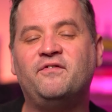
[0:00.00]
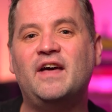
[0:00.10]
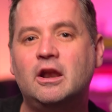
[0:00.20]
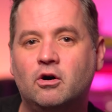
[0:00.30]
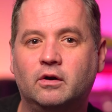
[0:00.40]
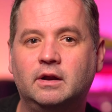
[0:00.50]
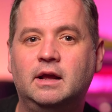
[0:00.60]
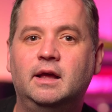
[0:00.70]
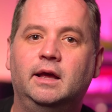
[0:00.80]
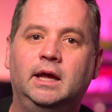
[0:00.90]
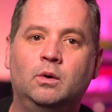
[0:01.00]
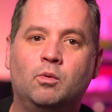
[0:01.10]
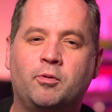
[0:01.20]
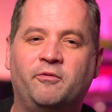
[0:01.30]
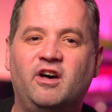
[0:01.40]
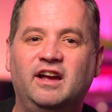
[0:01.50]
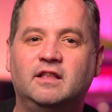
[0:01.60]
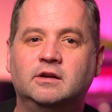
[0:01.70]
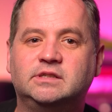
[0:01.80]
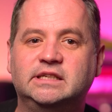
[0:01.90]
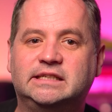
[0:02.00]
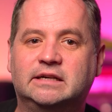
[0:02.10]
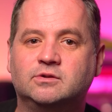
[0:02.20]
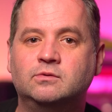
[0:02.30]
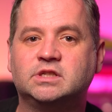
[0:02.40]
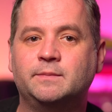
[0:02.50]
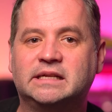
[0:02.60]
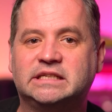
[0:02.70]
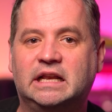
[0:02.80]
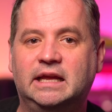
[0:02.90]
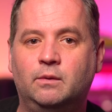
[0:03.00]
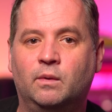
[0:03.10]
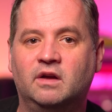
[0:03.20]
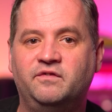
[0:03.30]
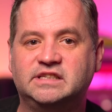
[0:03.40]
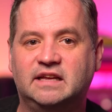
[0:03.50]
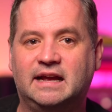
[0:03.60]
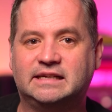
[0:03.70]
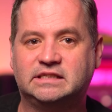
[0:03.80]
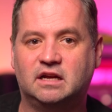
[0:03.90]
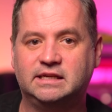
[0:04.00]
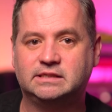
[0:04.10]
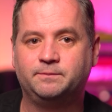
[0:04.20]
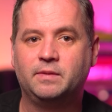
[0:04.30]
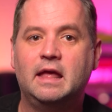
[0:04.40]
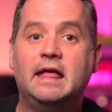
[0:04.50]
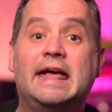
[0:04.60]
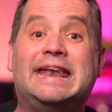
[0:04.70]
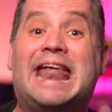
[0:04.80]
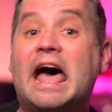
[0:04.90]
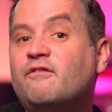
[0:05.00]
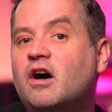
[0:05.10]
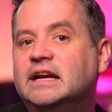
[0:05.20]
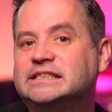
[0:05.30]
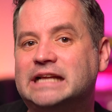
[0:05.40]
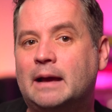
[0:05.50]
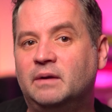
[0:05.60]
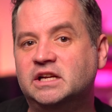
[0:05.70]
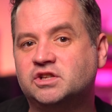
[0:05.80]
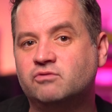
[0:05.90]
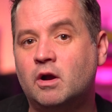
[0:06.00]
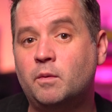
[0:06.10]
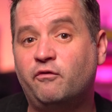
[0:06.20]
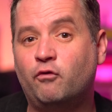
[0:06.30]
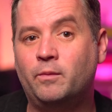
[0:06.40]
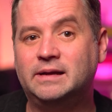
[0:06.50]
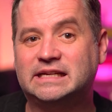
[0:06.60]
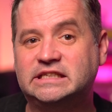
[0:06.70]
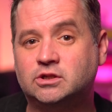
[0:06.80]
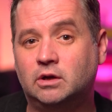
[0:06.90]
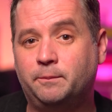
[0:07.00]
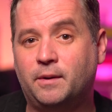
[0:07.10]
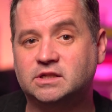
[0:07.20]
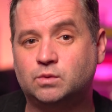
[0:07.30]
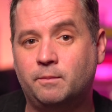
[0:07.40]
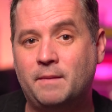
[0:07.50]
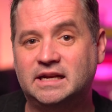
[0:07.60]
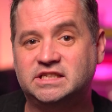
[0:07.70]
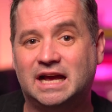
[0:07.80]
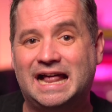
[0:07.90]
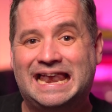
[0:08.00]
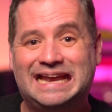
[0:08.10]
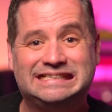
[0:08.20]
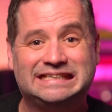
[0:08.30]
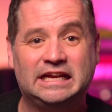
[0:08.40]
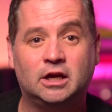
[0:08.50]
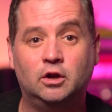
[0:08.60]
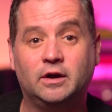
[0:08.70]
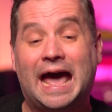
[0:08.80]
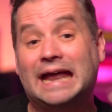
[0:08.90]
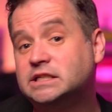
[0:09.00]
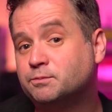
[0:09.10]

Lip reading: then on, it will provide those details automatically when I visit that site. Now that I established that RoboForm is a solid password manager, let's take a look at its